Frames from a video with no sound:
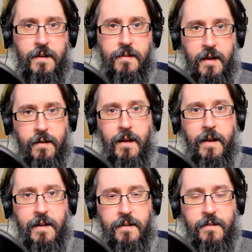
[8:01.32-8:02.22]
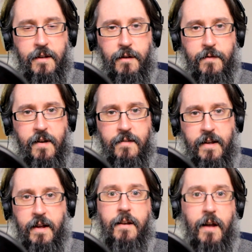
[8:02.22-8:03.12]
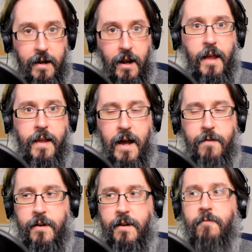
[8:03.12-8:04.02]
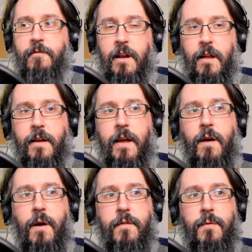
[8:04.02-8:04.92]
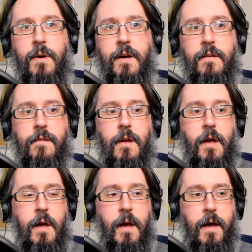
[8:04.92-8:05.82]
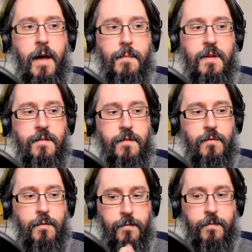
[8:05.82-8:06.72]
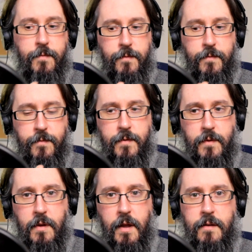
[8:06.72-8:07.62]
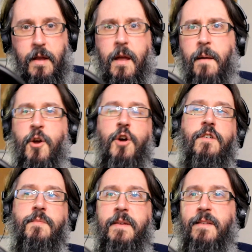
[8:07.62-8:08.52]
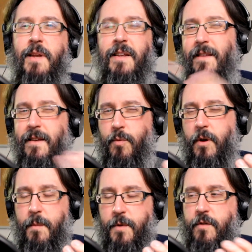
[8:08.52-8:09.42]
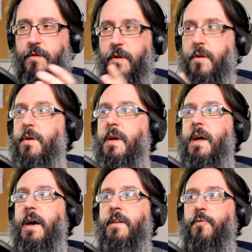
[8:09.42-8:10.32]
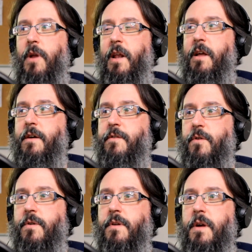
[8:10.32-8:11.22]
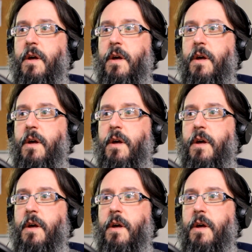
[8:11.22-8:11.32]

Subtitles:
because I learnt it at university. I like Avid. I really like how Avid works. It's just sort of it could just be simply that it's what I'm used to and it's what I learnt on,